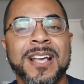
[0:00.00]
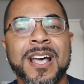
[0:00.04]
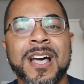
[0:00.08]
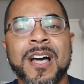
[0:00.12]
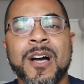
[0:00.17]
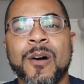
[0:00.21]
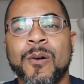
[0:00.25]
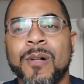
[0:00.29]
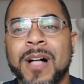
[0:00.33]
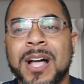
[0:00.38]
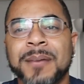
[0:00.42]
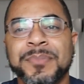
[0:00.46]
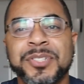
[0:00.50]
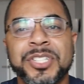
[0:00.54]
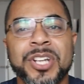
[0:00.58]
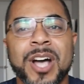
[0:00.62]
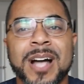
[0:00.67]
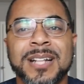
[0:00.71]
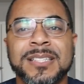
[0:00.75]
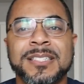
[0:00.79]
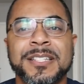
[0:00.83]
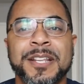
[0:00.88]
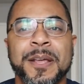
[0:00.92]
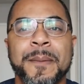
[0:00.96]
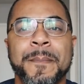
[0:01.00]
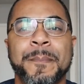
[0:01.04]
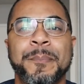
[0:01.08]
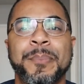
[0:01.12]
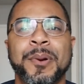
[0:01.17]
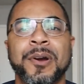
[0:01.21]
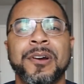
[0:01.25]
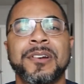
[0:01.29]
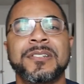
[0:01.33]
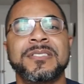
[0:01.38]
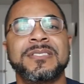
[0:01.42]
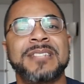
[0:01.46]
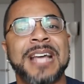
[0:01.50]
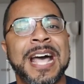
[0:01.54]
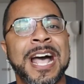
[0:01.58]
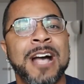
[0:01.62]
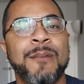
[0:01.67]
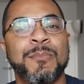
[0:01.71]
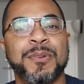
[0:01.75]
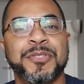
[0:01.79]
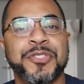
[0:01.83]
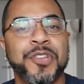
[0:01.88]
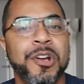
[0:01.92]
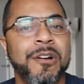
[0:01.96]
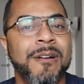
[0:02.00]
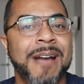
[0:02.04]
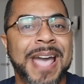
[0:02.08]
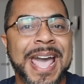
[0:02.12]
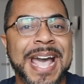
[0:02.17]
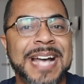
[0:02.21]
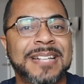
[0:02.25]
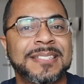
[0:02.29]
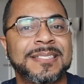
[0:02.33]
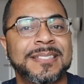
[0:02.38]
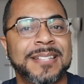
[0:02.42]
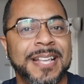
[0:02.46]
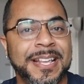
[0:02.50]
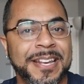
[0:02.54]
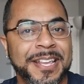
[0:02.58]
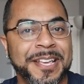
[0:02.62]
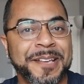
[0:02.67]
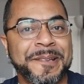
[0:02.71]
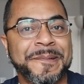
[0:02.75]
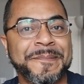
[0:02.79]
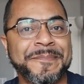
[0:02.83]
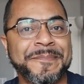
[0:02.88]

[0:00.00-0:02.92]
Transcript: well, I'm shocked it didn't burn down with your ass in it.